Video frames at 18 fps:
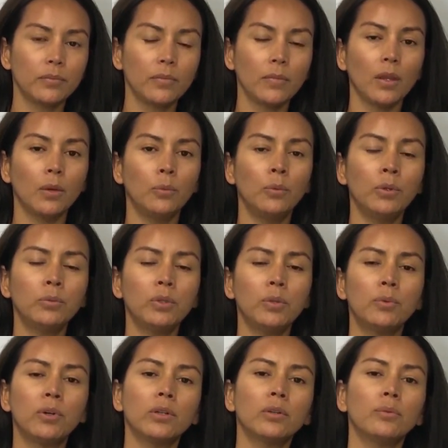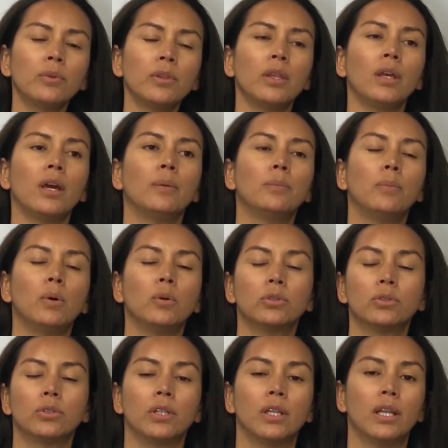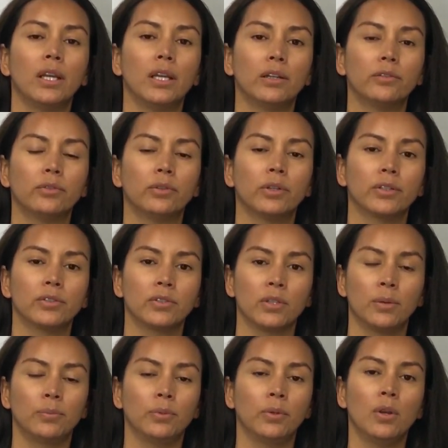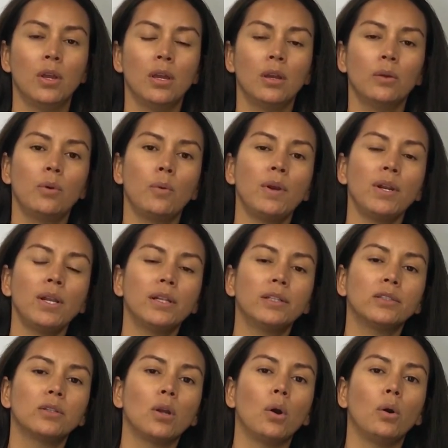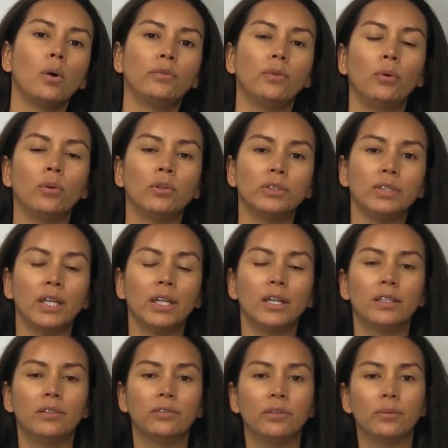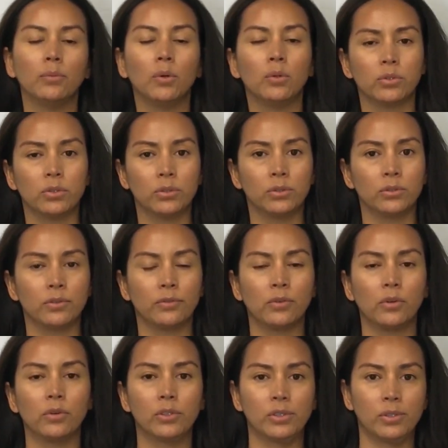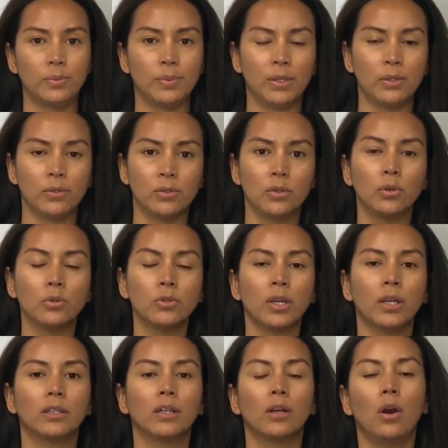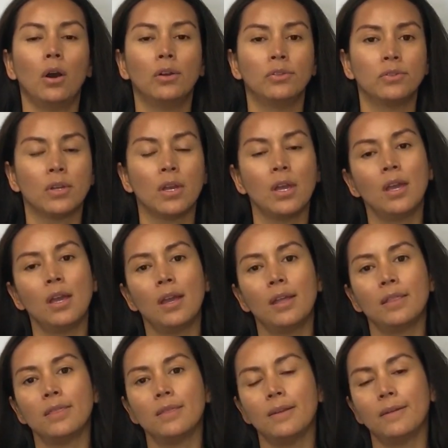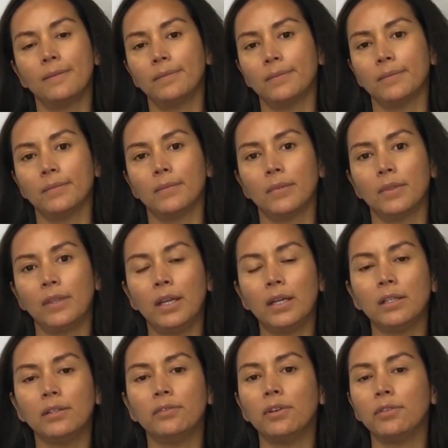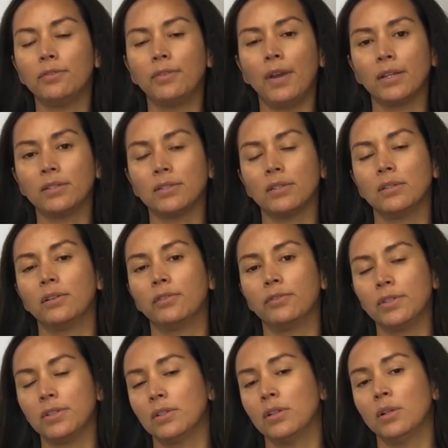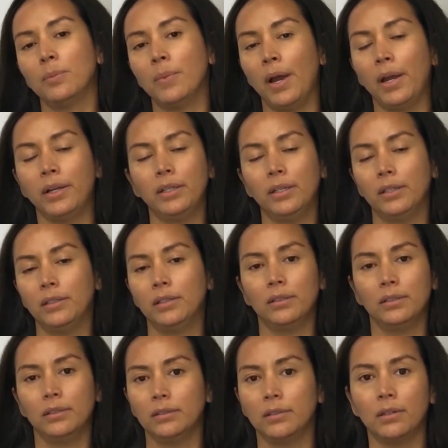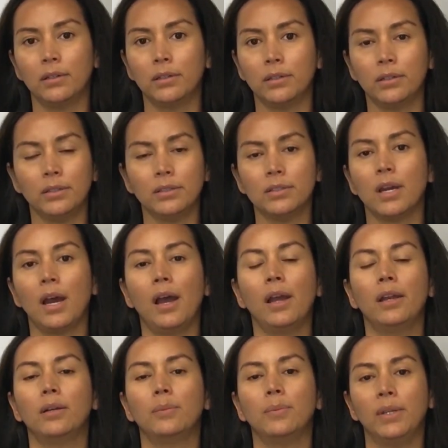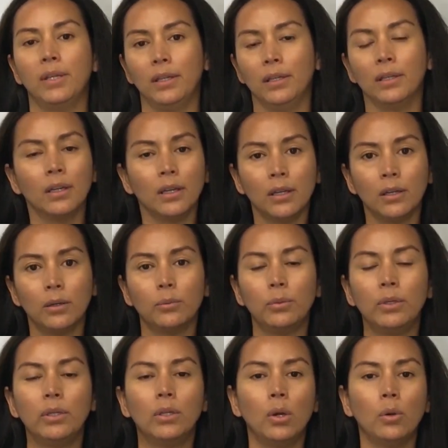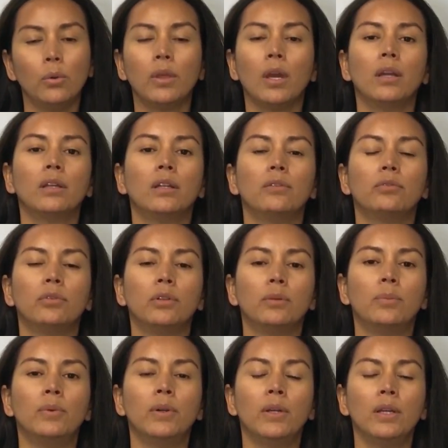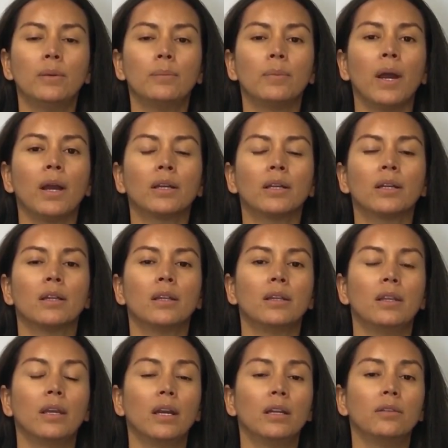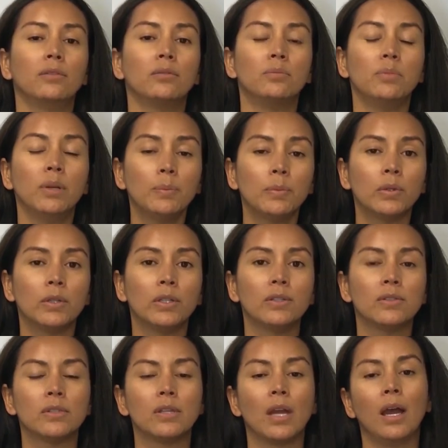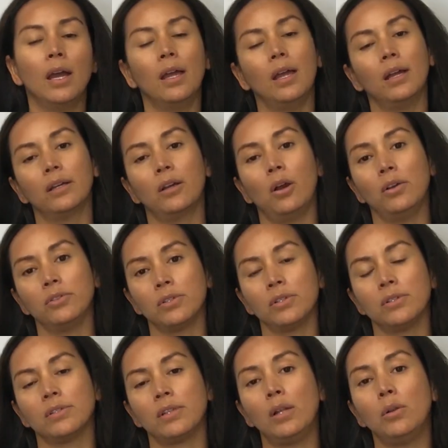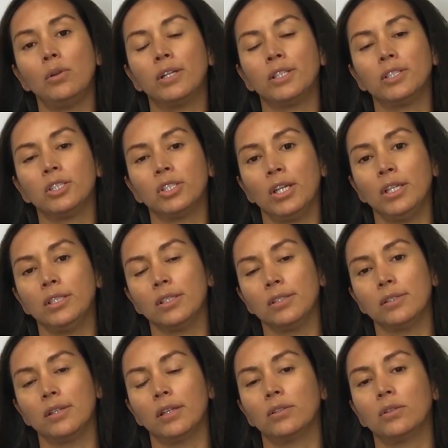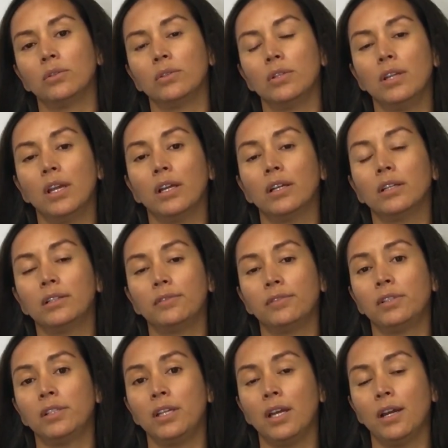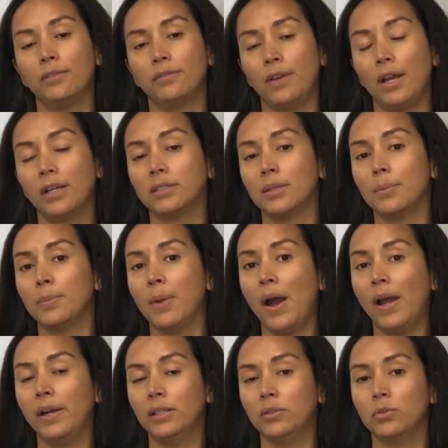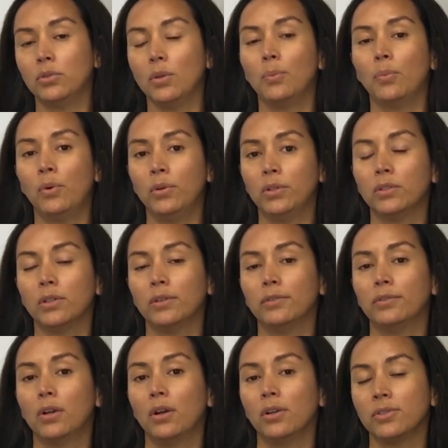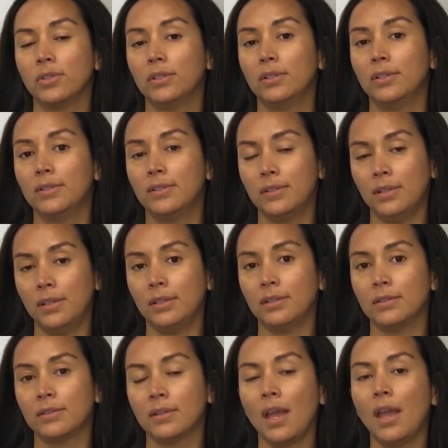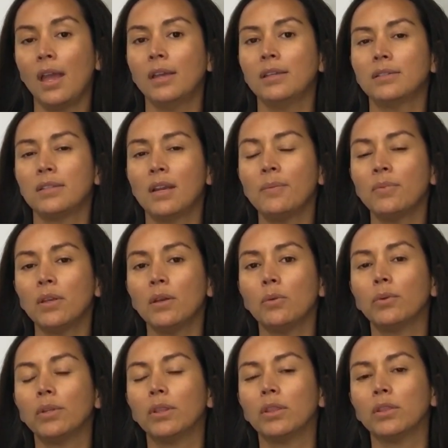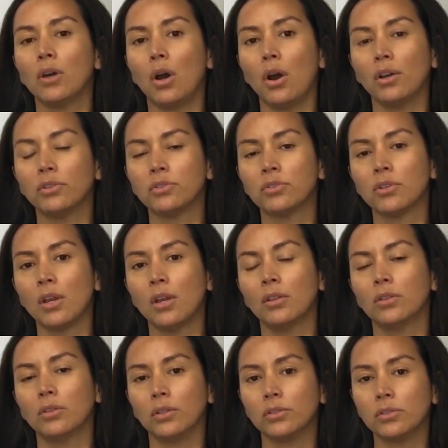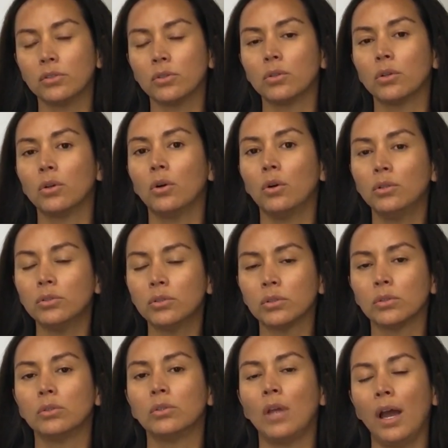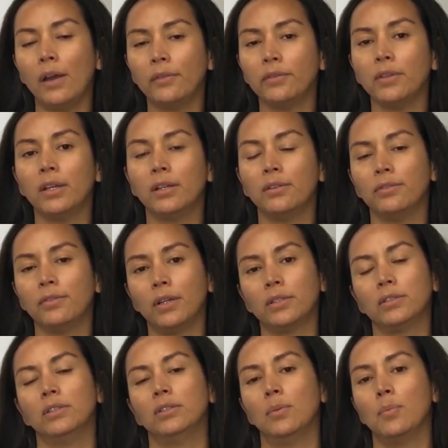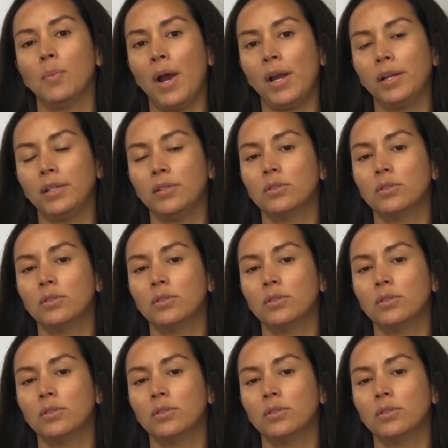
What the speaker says: When we work with the emotional layer, for example, we want to let go of all negative emotions, of course, because those can cause negative effects in our physical body and in our entire being. We know that if we bring back negative memories, that causes cellular changes that could negatively affect the body to the point of causing disease. Same thing with thoughts. Thoughts could also have that effect in the body.